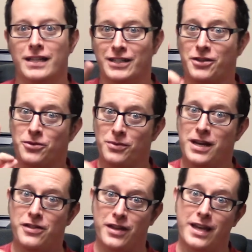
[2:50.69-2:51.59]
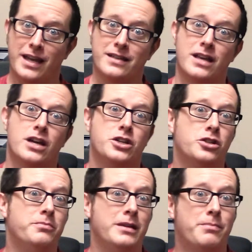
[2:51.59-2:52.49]
these three things
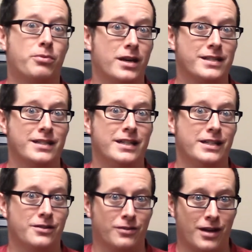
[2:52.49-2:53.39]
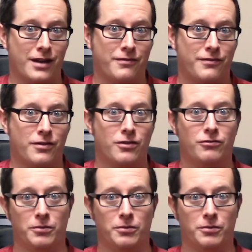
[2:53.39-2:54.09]
should be present in your life.